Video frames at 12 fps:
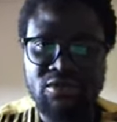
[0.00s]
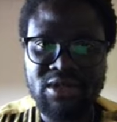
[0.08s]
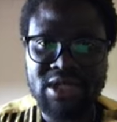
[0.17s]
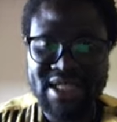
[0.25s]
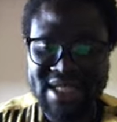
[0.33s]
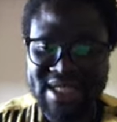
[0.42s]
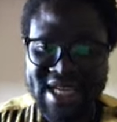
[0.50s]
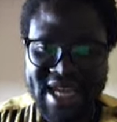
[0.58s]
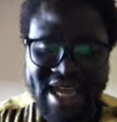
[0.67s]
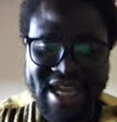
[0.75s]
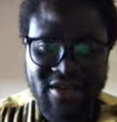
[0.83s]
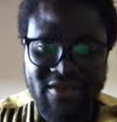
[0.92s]
This is the
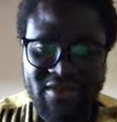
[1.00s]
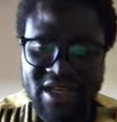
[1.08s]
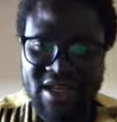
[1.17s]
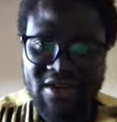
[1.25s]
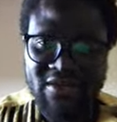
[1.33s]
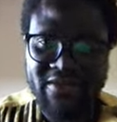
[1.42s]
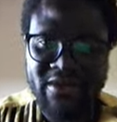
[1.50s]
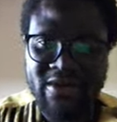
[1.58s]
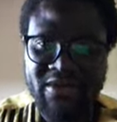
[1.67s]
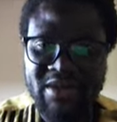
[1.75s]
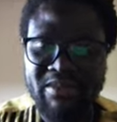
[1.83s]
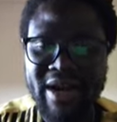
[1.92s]
end of the
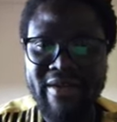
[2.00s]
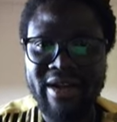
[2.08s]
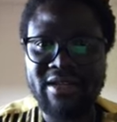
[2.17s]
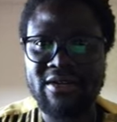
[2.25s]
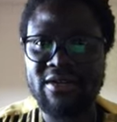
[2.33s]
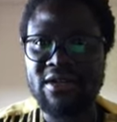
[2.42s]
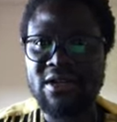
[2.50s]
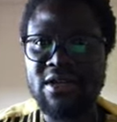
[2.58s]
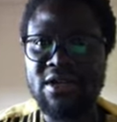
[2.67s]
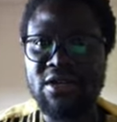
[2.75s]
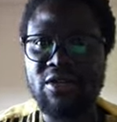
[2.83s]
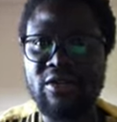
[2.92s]
marathon.
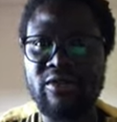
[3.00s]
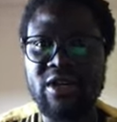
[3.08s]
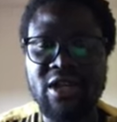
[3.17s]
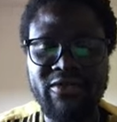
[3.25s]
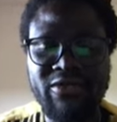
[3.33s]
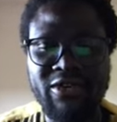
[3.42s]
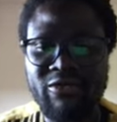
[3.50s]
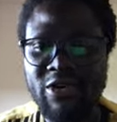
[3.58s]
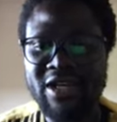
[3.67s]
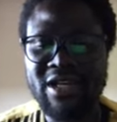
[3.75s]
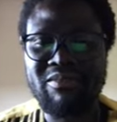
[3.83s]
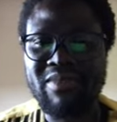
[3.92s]
If you're
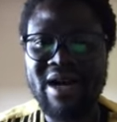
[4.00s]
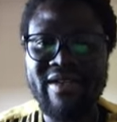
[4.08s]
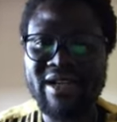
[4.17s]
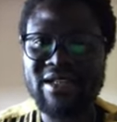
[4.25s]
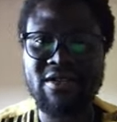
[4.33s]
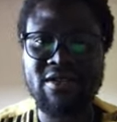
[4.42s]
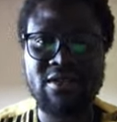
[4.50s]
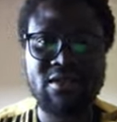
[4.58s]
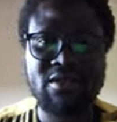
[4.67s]
running a marathon,